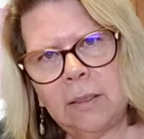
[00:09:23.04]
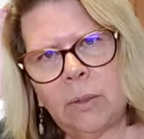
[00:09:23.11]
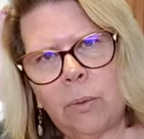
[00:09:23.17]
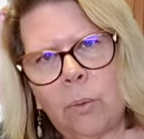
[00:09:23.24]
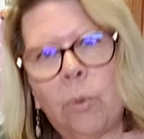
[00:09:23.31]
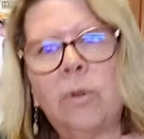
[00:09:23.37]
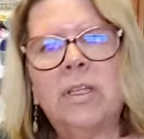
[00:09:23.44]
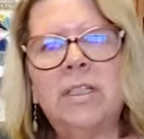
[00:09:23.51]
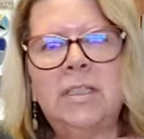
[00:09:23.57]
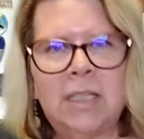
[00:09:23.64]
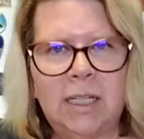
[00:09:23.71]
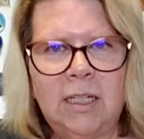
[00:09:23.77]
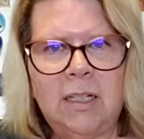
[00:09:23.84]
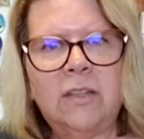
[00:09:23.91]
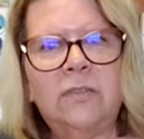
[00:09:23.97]
Or the
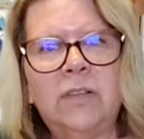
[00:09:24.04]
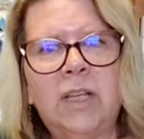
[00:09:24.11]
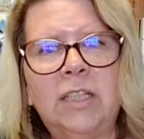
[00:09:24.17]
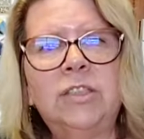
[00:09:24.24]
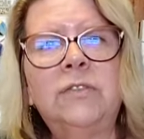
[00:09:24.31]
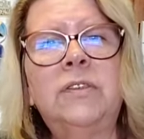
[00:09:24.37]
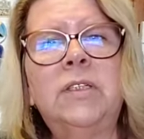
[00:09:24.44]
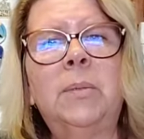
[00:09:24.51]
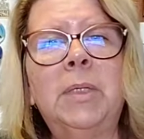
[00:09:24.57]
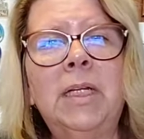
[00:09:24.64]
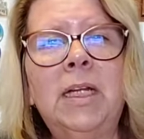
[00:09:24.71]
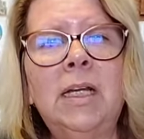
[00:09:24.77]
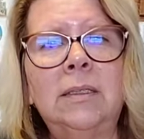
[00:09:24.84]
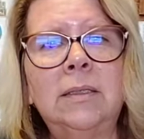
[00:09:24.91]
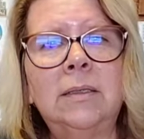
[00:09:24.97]
skin and the flesh of something
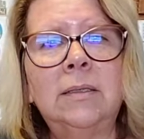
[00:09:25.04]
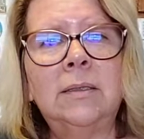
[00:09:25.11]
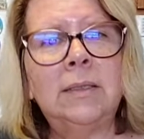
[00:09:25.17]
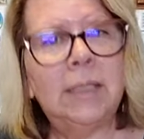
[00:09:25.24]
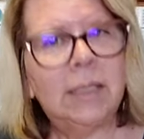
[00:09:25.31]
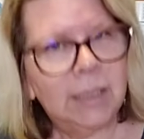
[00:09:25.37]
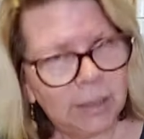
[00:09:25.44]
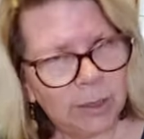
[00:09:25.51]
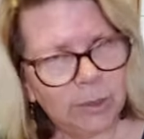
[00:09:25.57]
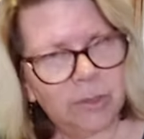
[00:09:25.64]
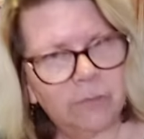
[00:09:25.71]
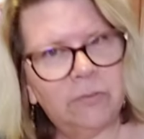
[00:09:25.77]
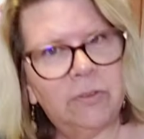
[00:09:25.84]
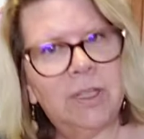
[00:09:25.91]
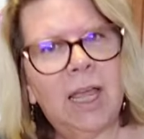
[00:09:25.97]
else, and you
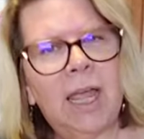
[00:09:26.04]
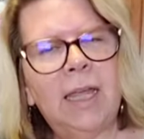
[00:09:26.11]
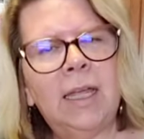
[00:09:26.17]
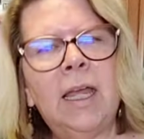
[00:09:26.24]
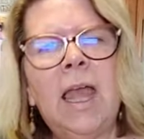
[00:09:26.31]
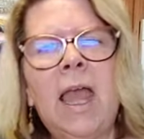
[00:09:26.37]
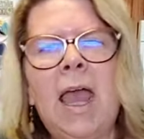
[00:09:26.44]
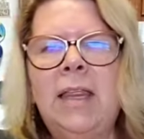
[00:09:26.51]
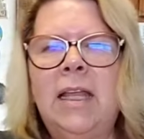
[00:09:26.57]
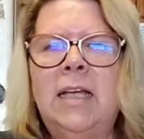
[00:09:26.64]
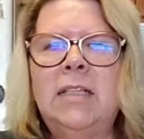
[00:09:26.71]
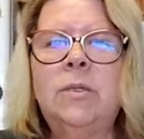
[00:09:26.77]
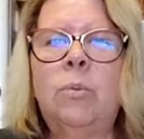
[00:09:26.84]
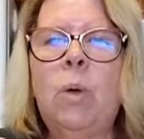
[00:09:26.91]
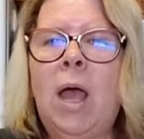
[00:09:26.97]
can fillet. And
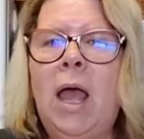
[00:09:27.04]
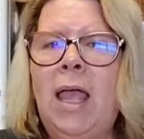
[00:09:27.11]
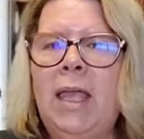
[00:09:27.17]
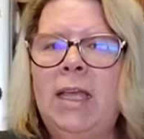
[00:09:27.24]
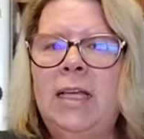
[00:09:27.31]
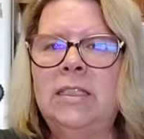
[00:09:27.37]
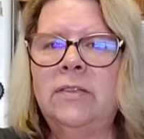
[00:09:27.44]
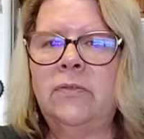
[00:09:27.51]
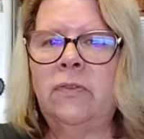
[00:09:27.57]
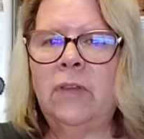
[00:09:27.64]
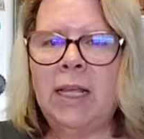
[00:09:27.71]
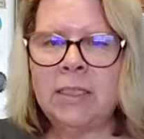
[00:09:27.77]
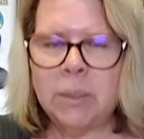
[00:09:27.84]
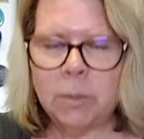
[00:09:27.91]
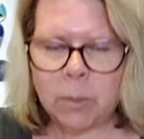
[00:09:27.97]
that's why it's
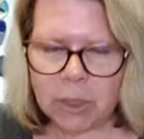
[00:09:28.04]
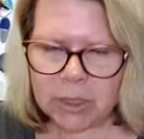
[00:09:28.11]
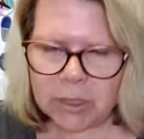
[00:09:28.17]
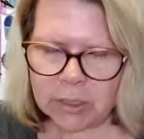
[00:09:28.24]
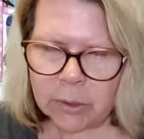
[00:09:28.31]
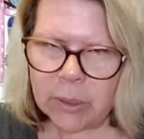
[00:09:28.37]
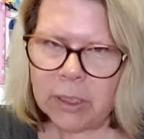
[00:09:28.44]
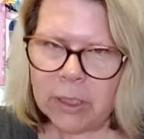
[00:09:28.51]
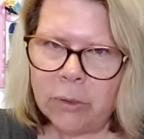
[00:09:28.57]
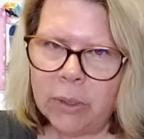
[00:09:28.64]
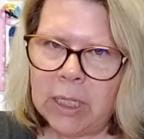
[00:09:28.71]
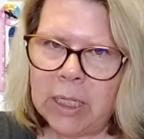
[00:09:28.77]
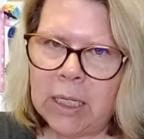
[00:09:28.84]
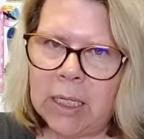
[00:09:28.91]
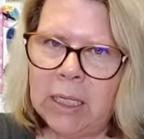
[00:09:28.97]
flexible, is so that you
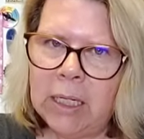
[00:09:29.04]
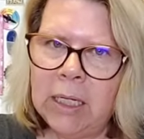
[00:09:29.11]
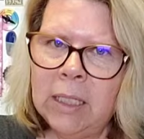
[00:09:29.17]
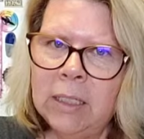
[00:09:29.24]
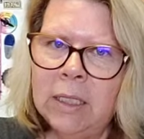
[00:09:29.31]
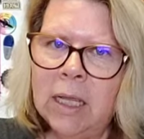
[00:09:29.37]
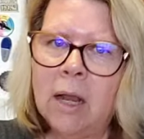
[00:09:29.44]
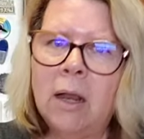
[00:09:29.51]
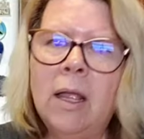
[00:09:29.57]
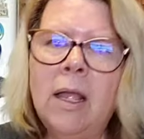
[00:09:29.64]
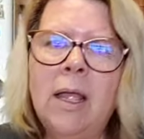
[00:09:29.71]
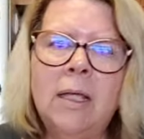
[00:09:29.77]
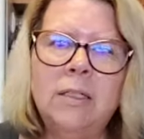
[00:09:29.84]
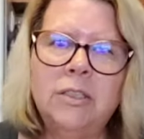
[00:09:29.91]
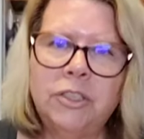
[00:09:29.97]
can get in there,
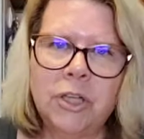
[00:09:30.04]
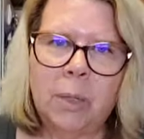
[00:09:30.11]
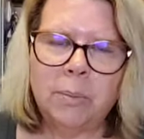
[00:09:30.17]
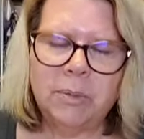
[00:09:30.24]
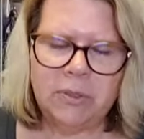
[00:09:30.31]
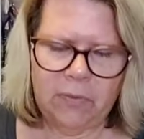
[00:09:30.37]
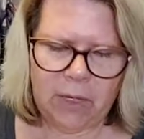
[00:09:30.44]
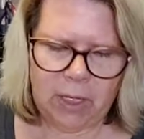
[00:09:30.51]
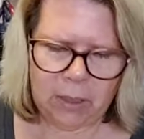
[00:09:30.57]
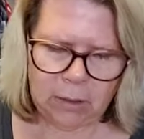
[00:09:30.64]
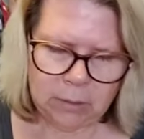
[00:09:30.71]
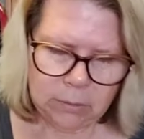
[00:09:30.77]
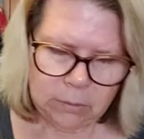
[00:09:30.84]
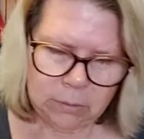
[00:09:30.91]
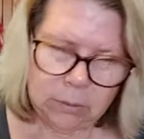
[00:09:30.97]
and it's sharp as fuck.
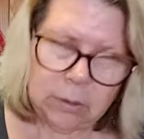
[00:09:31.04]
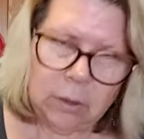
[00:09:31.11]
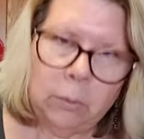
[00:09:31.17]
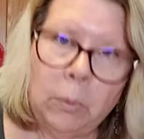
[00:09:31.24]
So,